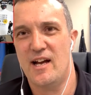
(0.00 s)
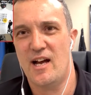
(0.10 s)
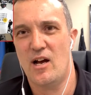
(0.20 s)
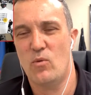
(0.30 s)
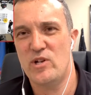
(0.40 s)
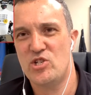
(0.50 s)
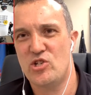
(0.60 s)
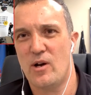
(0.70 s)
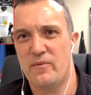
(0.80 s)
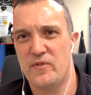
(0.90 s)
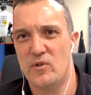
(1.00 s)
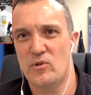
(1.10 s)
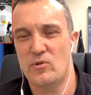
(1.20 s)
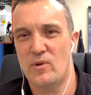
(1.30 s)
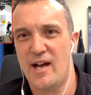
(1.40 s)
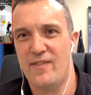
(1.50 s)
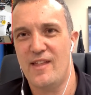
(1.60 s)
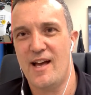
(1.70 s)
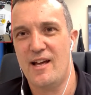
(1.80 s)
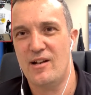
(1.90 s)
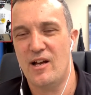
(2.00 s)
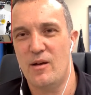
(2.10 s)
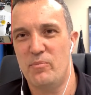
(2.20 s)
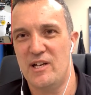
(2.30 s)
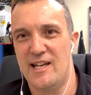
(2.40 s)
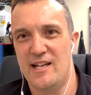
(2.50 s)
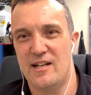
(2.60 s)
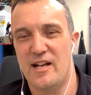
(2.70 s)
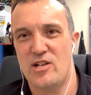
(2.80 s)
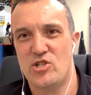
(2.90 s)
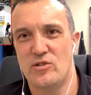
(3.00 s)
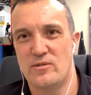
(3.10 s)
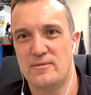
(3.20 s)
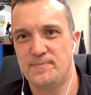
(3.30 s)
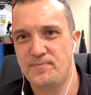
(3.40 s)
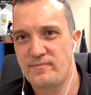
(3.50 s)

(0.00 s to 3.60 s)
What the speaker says: I wish Top Fuel had that, a bit of international,